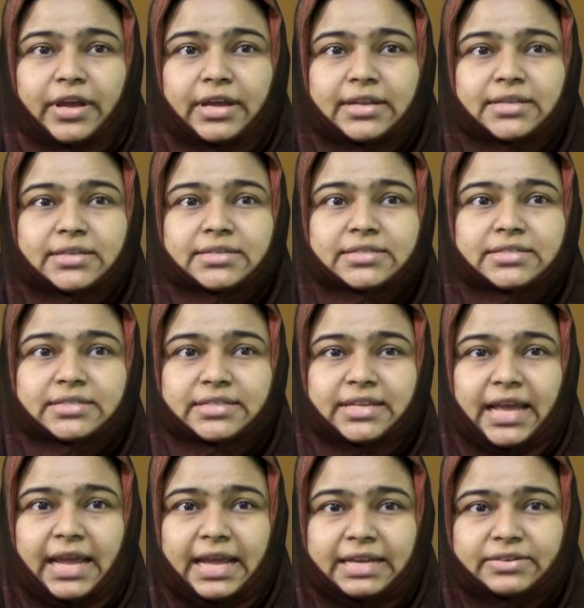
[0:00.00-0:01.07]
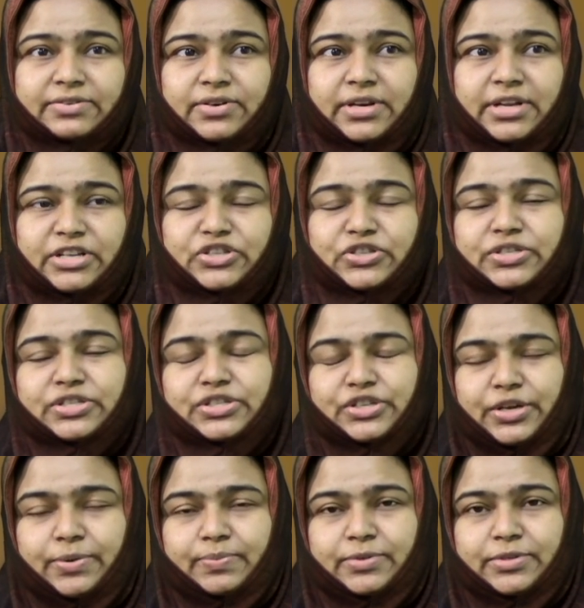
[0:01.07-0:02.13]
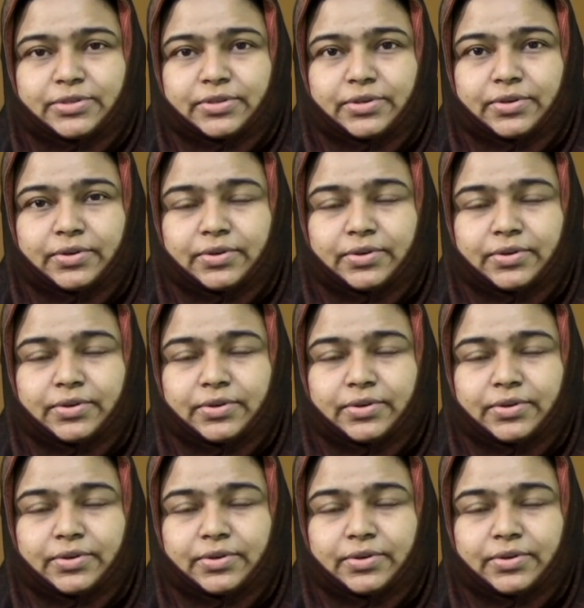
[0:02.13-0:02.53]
interstate relationships.